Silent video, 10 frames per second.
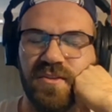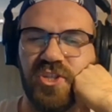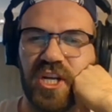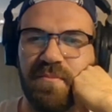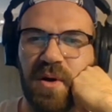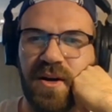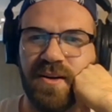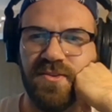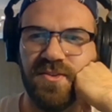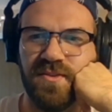Jay
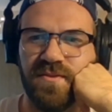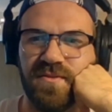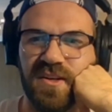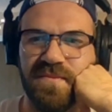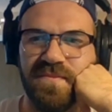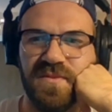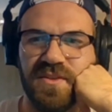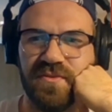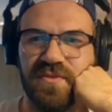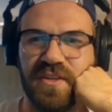Moss from
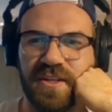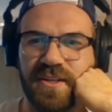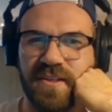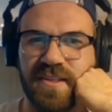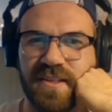Defeater.